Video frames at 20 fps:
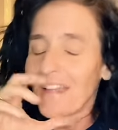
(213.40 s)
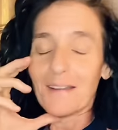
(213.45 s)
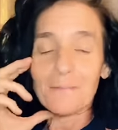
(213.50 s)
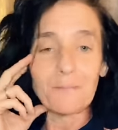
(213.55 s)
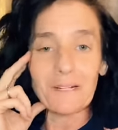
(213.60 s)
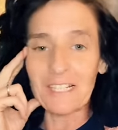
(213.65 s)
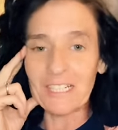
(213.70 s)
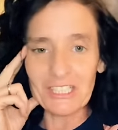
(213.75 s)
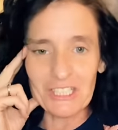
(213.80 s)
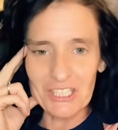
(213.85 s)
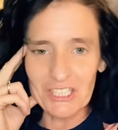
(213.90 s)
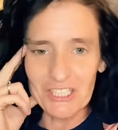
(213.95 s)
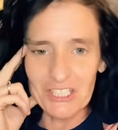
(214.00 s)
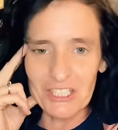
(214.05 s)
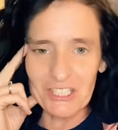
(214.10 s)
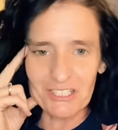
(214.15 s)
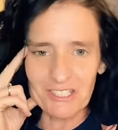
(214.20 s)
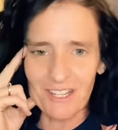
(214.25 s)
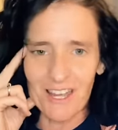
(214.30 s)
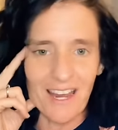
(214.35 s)
because she's
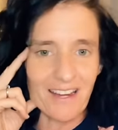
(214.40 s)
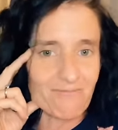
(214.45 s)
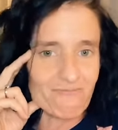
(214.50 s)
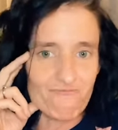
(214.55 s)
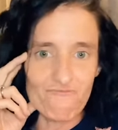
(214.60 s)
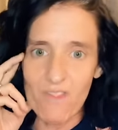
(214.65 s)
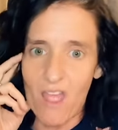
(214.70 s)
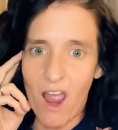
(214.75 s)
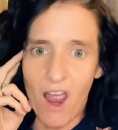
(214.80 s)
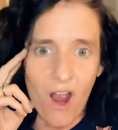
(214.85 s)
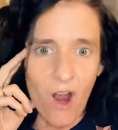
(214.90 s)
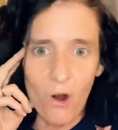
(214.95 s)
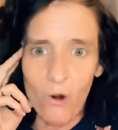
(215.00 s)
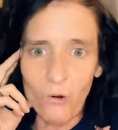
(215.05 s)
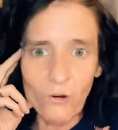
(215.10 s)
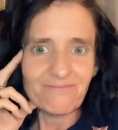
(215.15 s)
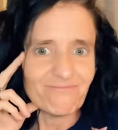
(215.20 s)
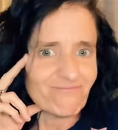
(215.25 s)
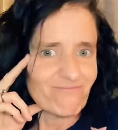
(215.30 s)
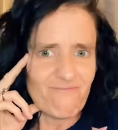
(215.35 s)
just like,
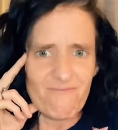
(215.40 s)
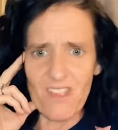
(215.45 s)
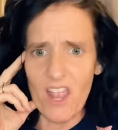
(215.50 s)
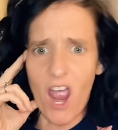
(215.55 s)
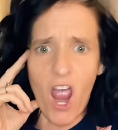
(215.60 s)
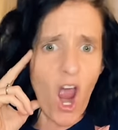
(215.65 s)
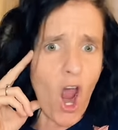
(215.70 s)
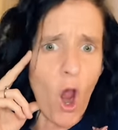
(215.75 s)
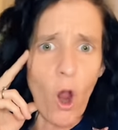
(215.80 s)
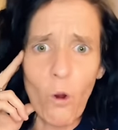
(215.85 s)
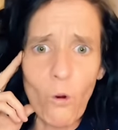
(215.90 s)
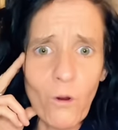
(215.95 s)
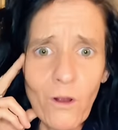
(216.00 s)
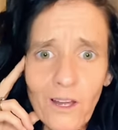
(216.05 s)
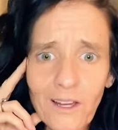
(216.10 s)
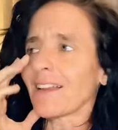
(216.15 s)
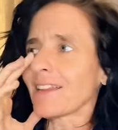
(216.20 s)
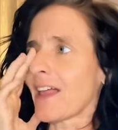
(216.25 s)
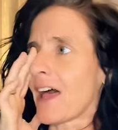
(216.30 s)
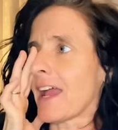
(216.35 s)
"No. No."
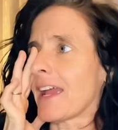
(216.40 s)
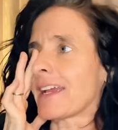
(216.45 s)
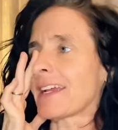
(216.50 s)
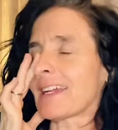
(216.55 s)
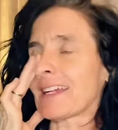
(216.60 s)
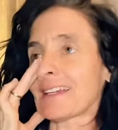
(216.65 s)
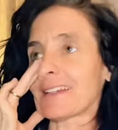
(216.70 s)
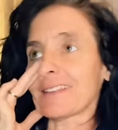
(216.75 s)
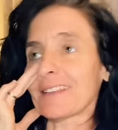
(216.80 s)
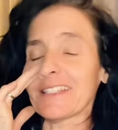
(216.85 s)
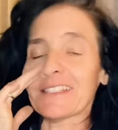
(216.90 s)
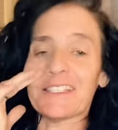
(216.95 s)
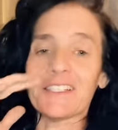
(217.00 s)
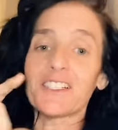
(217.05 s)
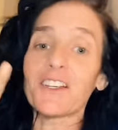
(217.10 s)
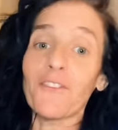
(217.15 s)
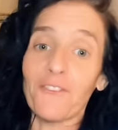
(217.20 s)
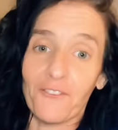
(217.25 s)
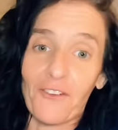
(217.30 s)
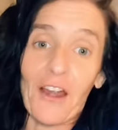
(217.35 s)
Like this is
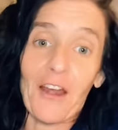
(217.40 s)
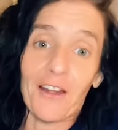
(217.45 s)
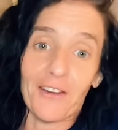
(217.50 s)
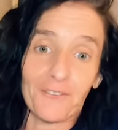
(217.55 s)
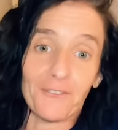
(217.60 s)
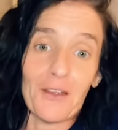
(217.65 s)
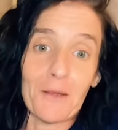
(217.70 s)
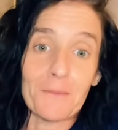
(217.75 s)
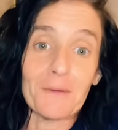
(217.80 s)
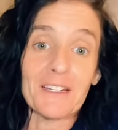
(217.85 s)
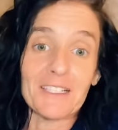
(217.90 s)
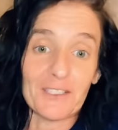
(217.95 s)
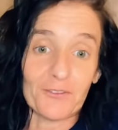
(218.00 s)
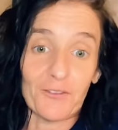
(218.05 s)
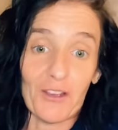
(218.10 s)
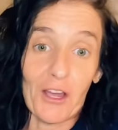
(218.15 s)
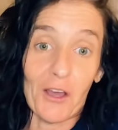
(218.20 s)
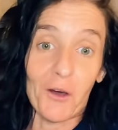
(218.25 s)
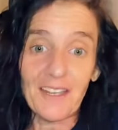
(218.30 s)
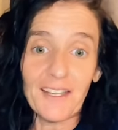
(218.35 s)
a very feminist
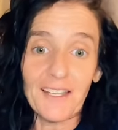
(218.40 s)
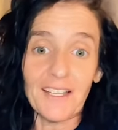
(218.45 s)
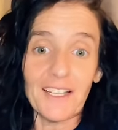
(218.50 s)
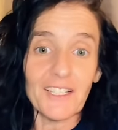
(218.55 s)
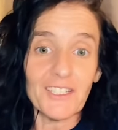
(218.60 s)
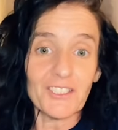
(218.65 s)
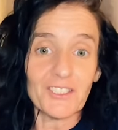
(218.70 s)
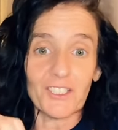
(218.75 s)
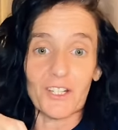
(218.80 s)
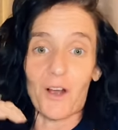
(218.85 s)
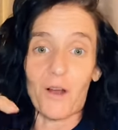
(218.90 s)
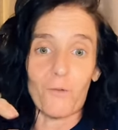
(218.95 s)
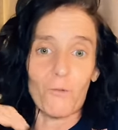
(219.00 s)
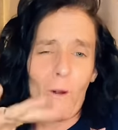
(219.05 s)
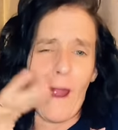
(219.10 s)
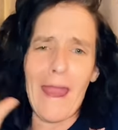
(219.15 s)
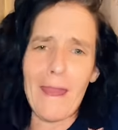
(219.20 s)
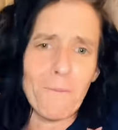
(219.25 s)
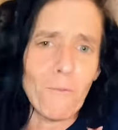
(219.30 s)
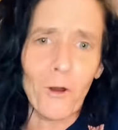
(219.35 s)
film. So,
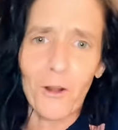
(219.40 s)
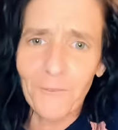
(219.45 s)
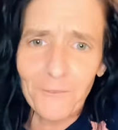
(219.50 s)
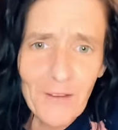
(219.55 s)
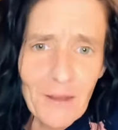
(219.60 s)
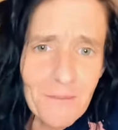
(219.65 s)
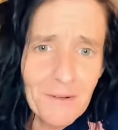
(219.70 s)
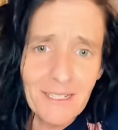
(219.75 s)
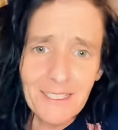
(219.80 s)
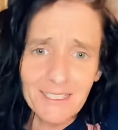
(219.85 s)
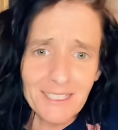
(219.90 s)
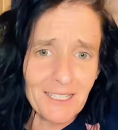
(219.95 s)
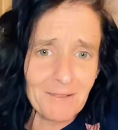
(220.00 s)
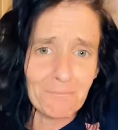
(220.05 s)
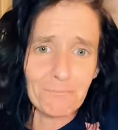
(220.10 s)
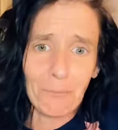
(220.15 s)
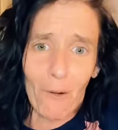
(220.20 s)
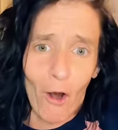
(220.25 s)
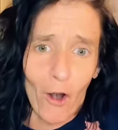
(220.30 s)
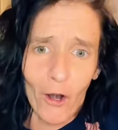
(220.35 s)
way more feminist than
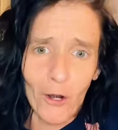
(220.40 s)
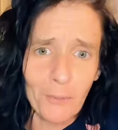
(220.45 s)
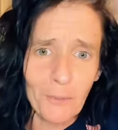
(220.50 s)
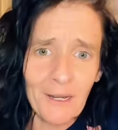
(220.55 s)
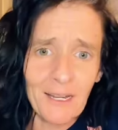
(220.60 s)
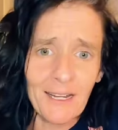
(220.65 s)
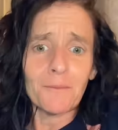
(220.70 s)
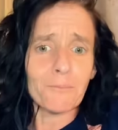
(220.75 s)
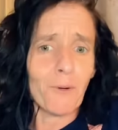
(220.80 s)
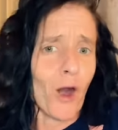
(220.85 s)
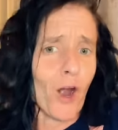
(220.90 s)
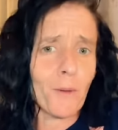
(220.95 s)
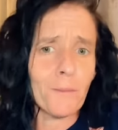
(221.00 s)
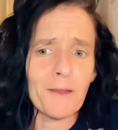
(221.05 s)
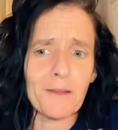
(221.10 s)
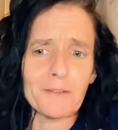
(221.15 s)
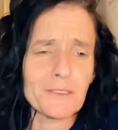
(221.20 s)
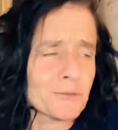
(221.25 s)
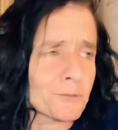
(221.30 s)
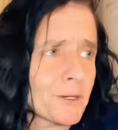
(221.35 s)
Barbie.
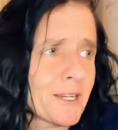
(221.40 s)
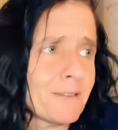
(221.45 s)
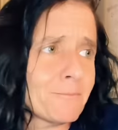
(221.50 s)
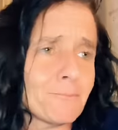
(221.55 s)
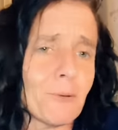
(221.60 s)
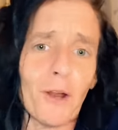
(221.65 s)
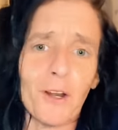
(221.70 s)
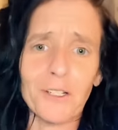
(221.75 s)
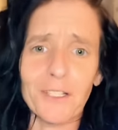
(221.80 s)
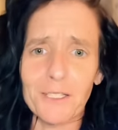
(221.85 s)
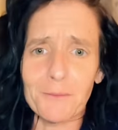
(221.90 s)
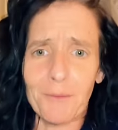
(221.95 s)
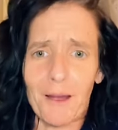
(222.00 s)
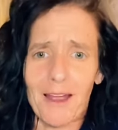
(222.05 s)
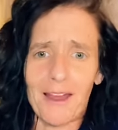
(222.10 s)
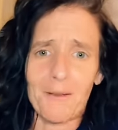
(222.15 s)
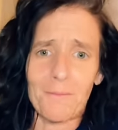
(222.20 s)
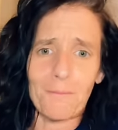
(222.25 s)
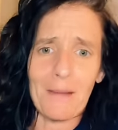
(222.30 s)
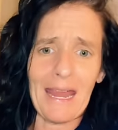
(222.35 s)
Barbie was written partly by
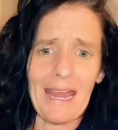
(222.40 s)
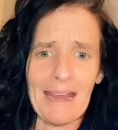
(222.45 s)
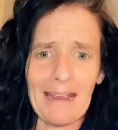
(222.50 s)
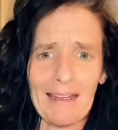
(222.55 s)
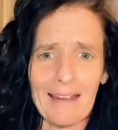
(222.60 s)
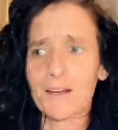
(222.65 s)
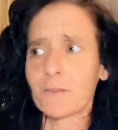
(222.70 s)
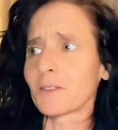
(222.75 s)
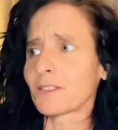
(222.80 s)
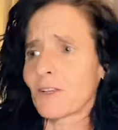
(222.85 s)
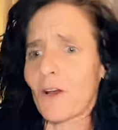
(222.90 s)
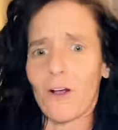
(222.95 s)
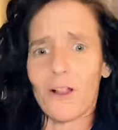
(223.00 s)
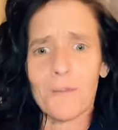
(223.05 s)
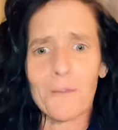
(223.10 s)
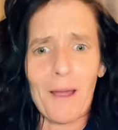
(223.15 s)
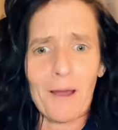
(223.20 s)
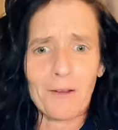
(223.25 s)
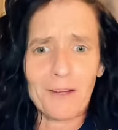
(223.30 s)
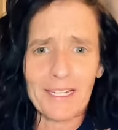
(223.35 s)
a man. It was all
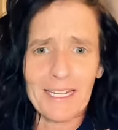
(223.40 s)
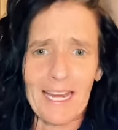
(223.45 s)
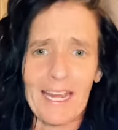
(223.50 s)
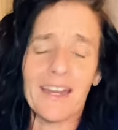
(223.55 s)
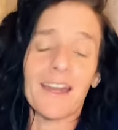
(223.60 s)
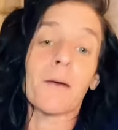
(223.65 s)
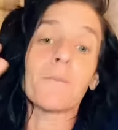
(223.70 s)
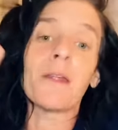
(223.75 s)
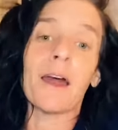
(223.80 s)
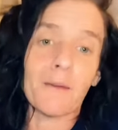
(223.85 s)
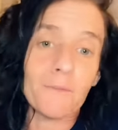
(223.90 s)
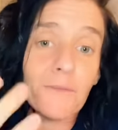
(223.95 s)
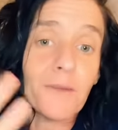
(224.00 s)
about Ken. I'm not.